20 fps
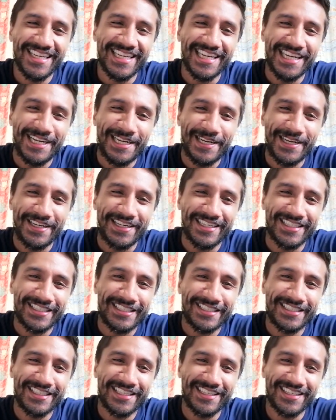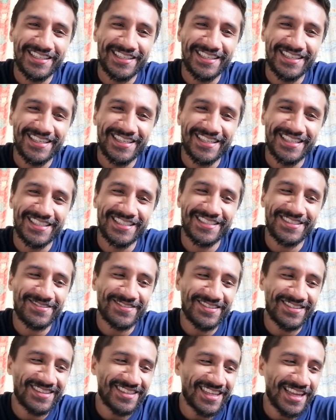
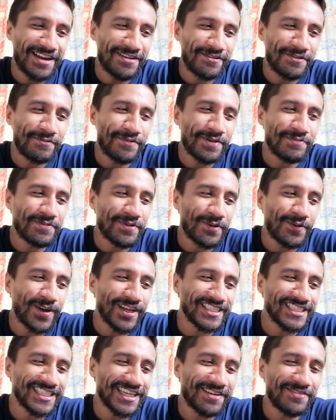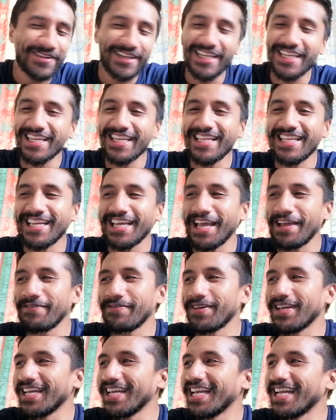I remember one time a kid
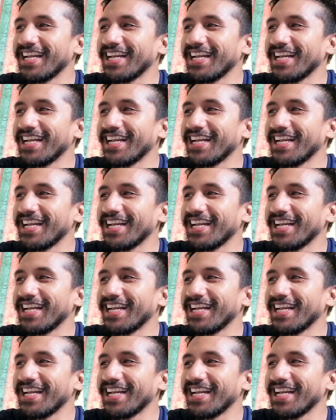came